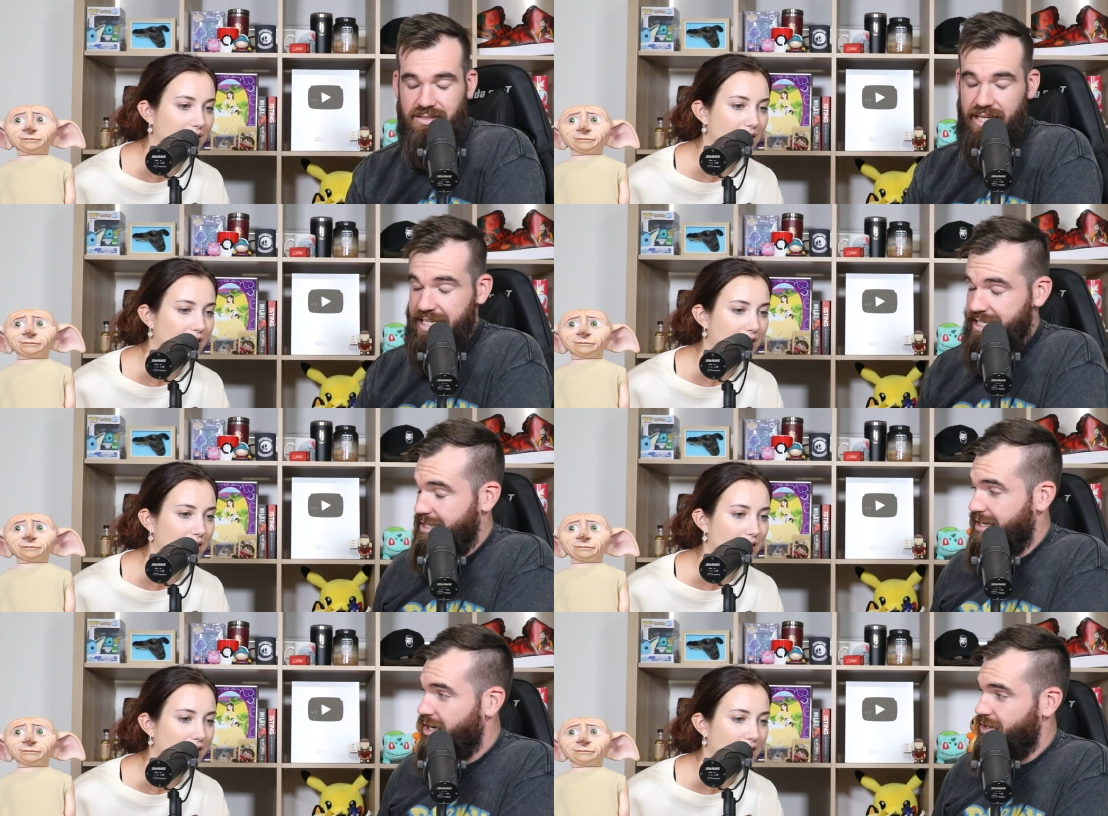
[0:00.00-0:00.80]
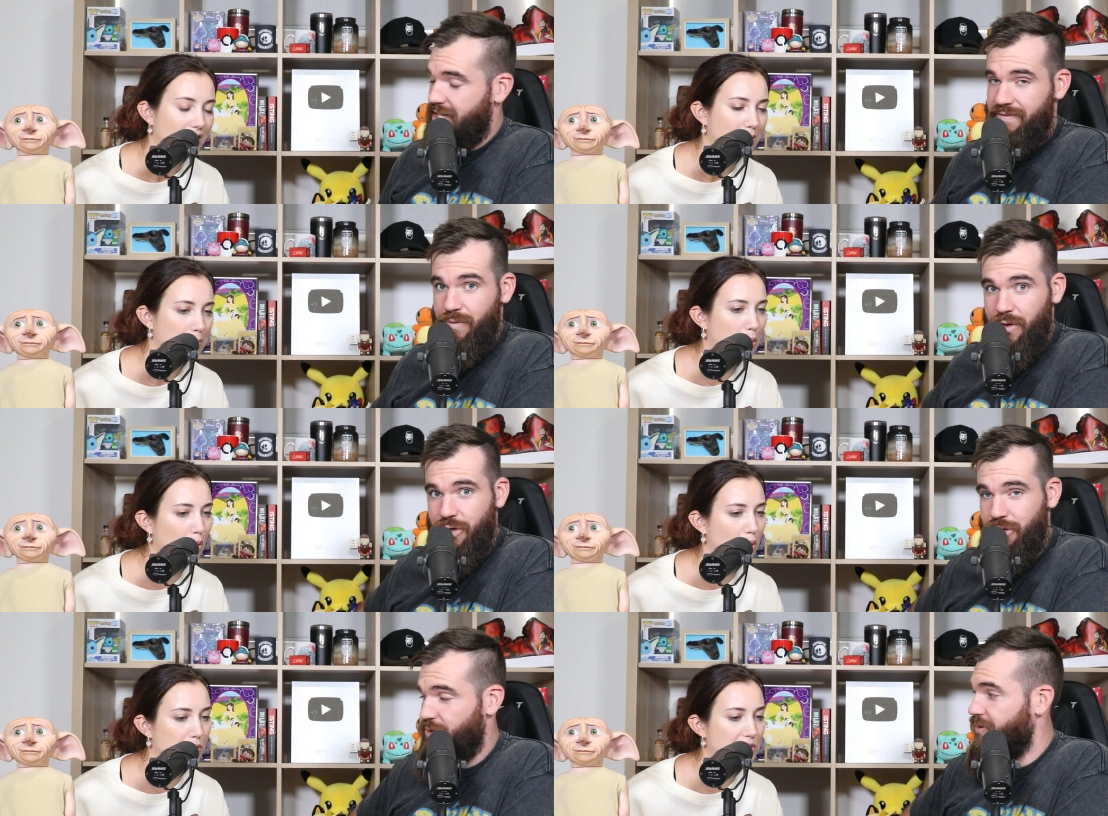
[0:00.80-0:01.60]
Speaker 1: Oh, so he didn't know that everyone
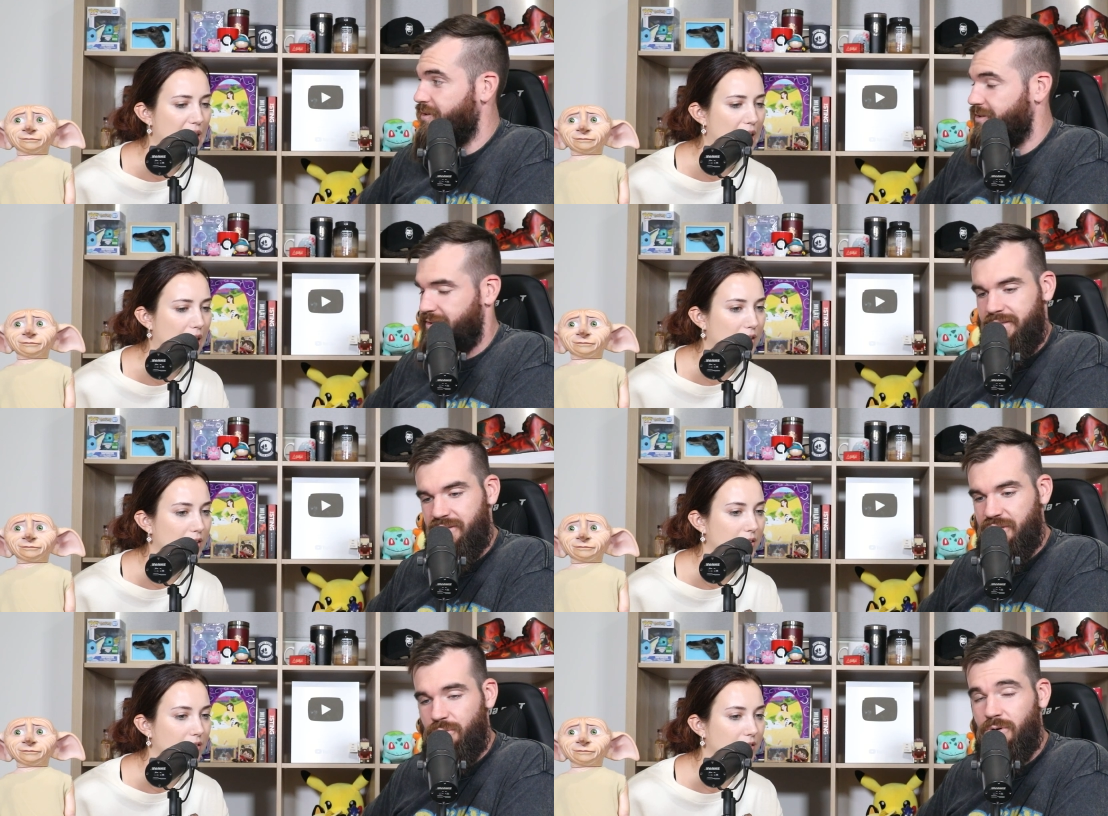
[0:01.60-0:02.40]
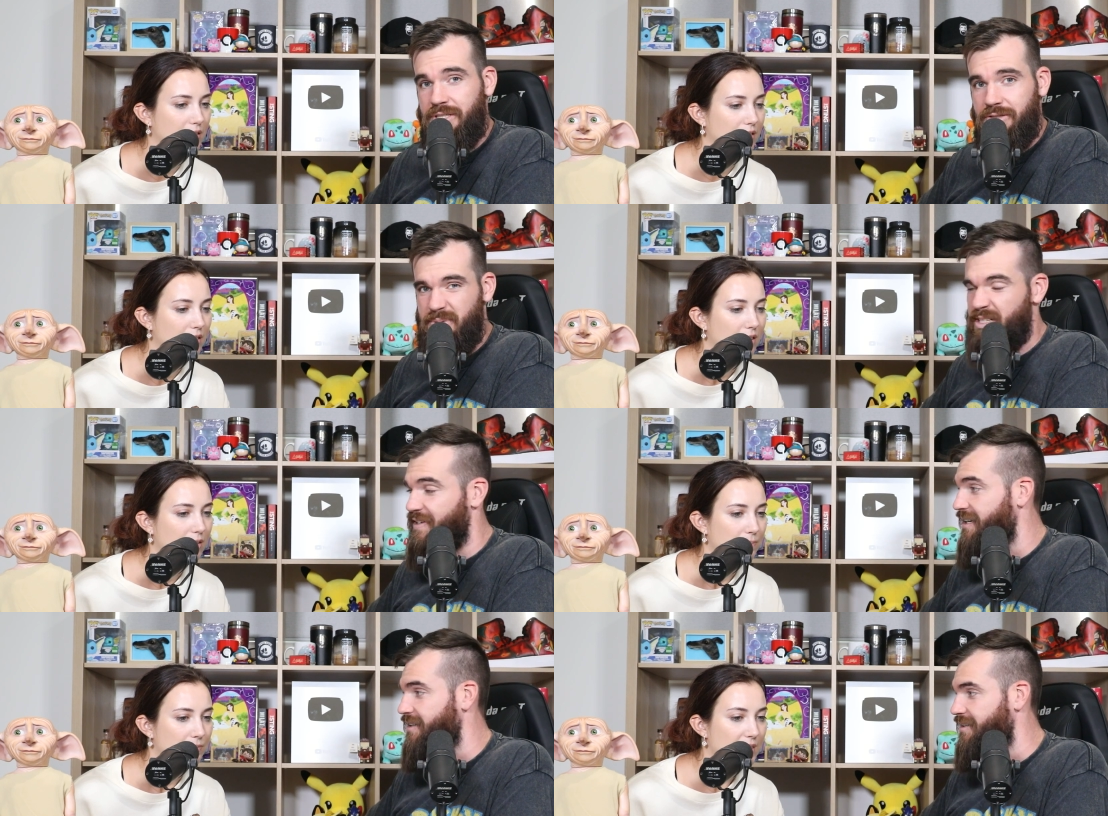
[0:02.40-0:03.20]
Poor knew. darling. So he's walked into a bit of
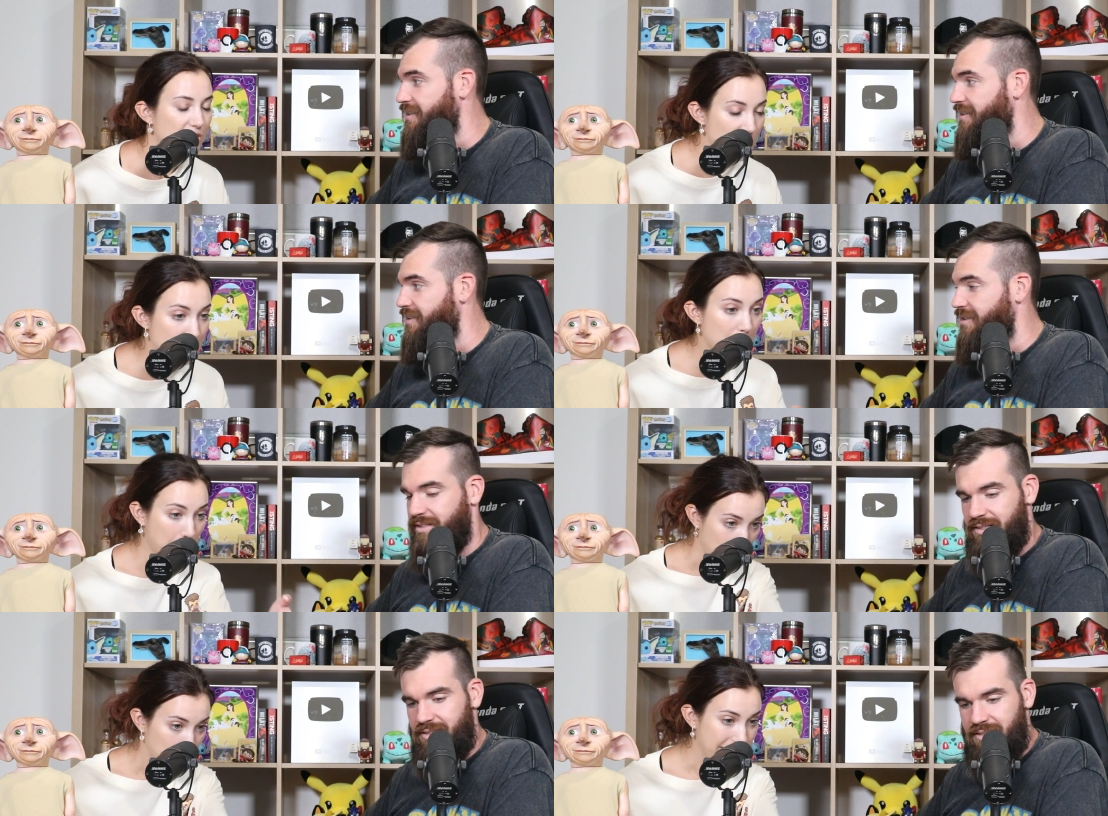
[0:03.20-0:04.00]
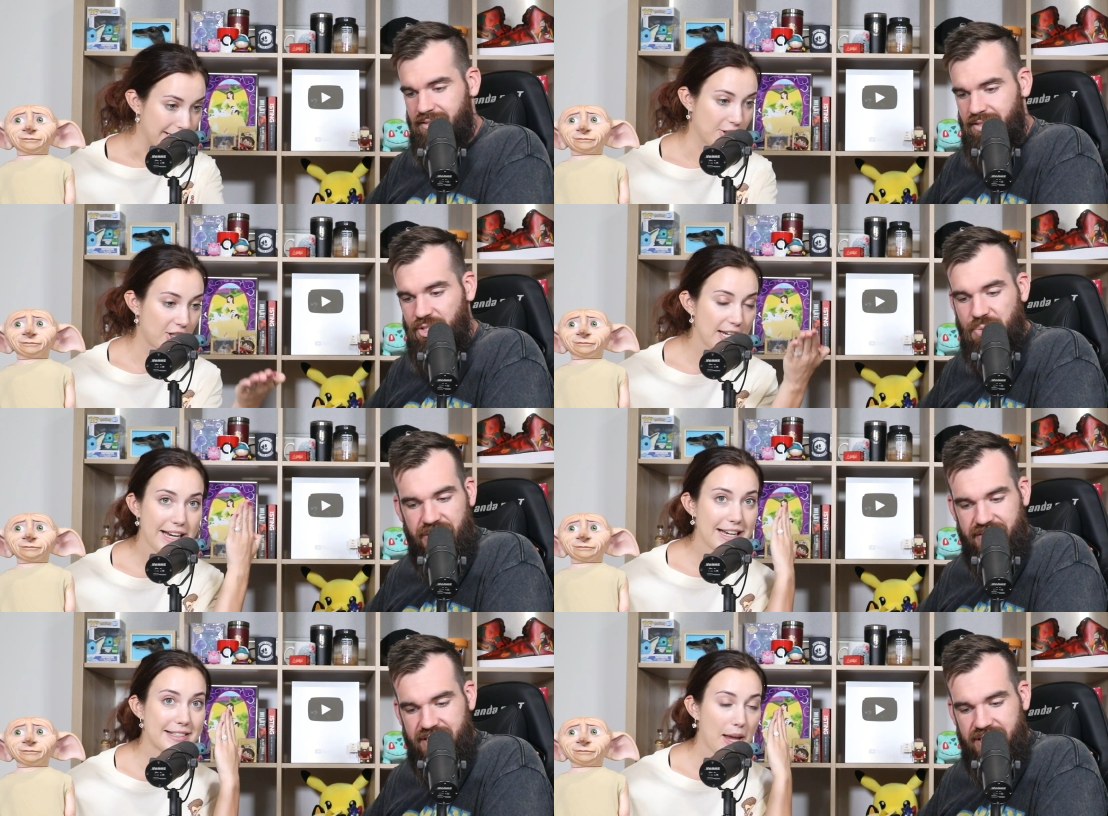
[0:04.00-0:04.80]
a.
Speaker 2: She's a bully. She
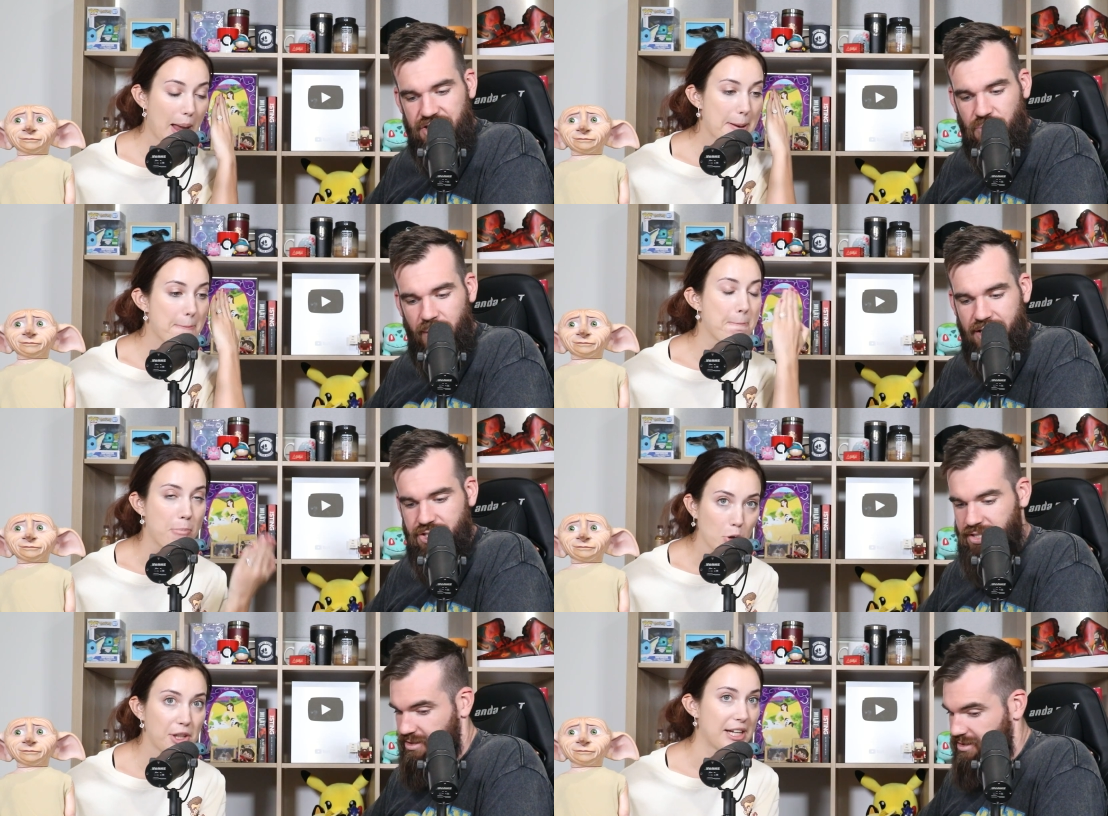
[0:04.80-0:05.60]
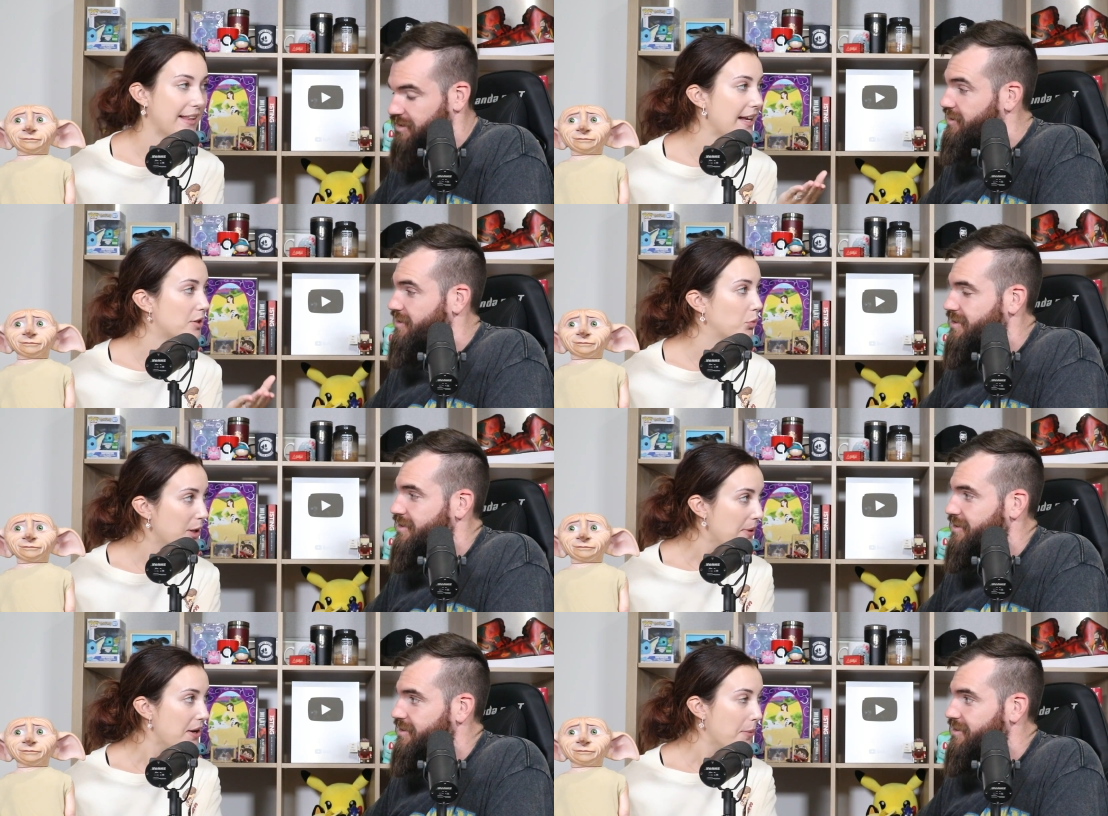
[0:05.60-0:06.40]
a is a, bully. These
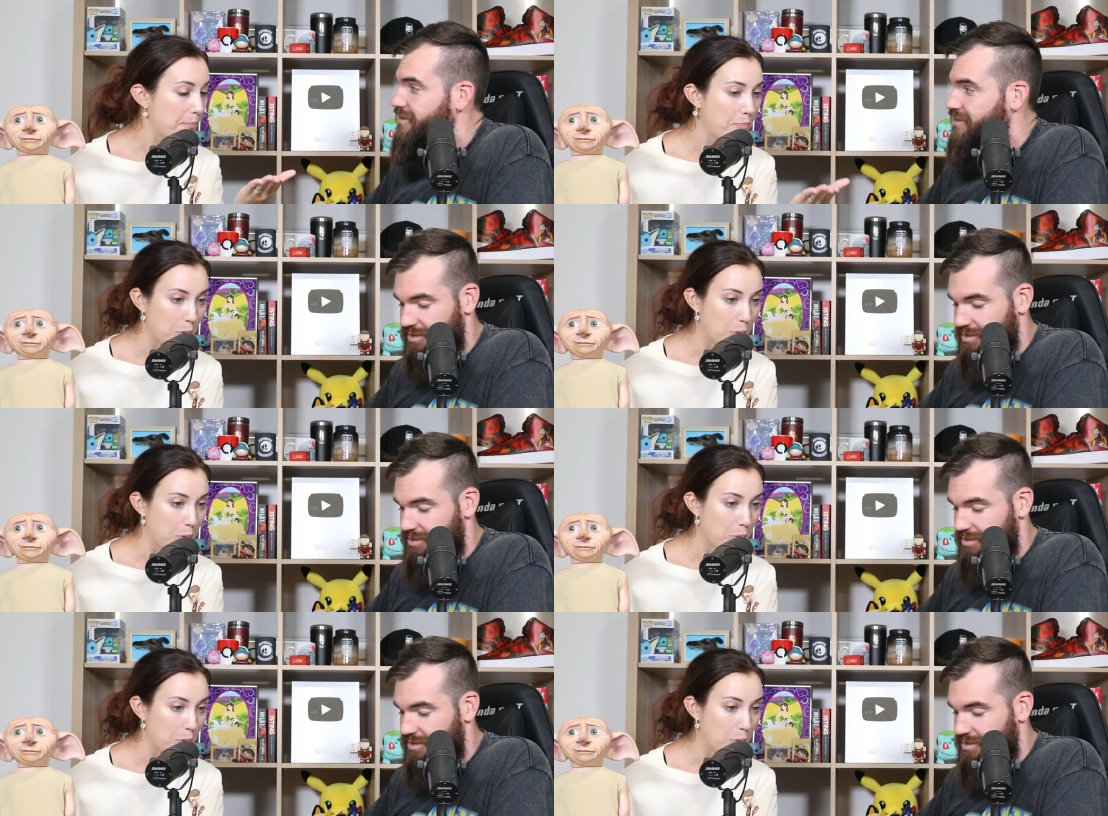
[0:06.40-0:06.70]
women are